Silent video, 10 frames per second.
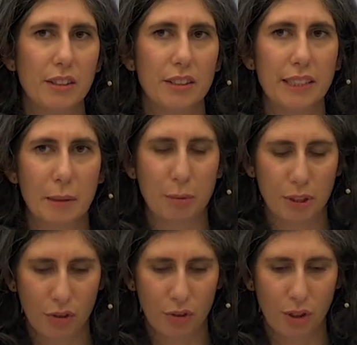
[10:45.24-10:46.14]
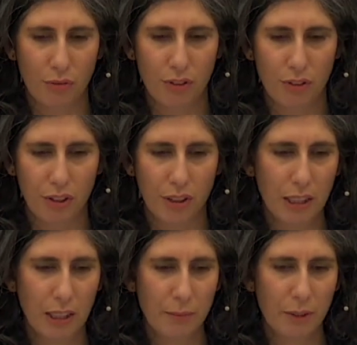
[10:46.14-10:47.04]
the data protection officer.
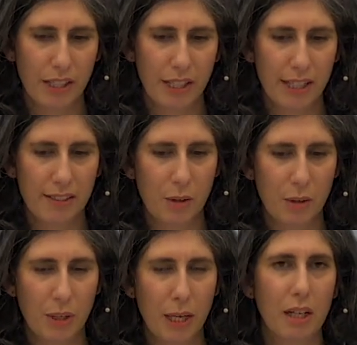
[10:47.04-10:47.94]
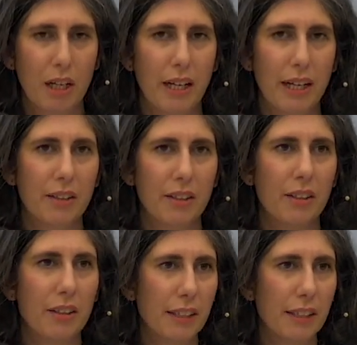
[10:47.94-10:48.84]
Because at ESA, we apply
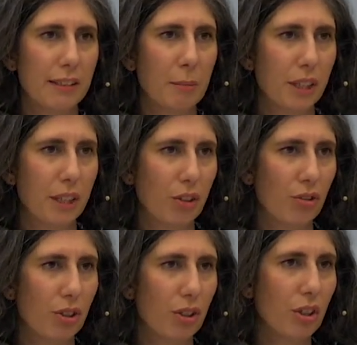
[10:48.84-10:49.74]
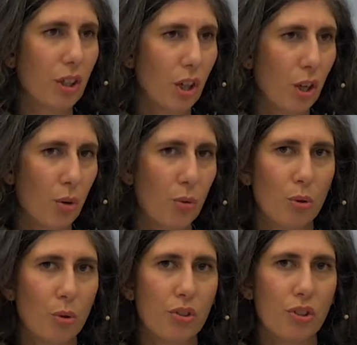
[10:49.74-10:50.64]
the data protection
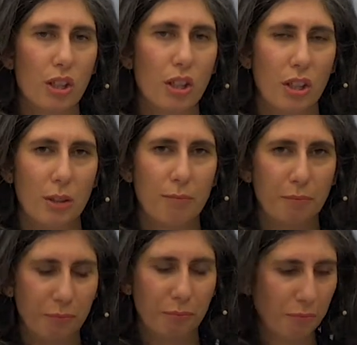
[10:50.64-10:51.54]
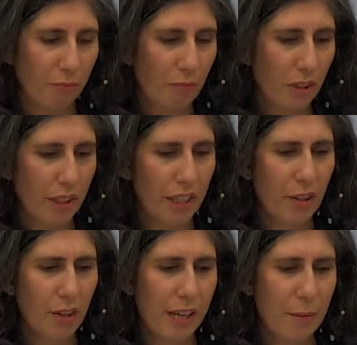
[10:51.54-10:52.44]
rules um, in
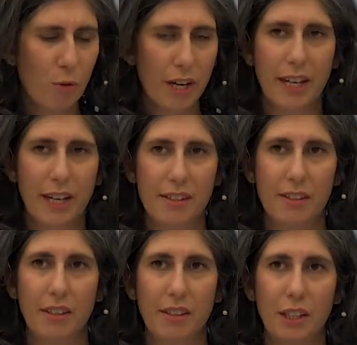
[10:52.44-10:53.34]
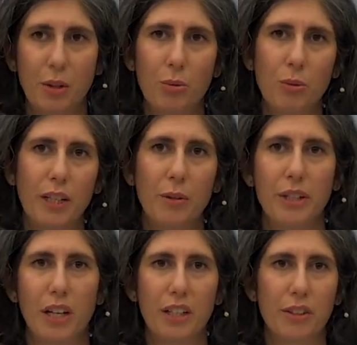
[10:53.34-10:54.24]
the same way as the EU, and
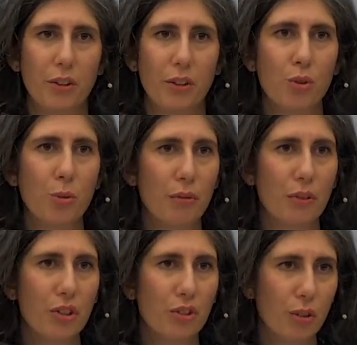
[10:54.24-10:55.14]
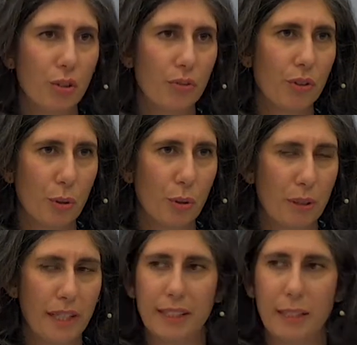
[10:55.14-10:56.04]
we are under the supervision of the
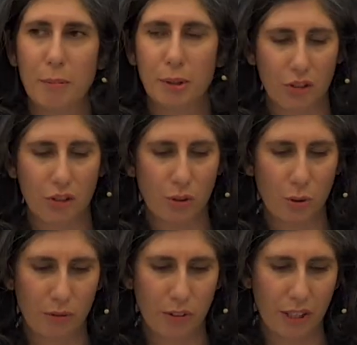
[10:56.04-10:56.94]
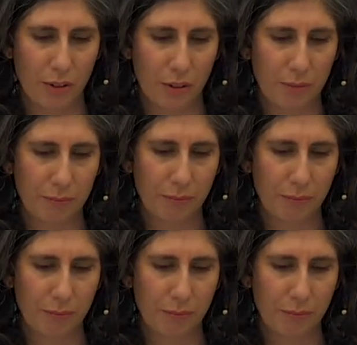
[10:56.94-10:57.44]
European Data Protection Supervisor.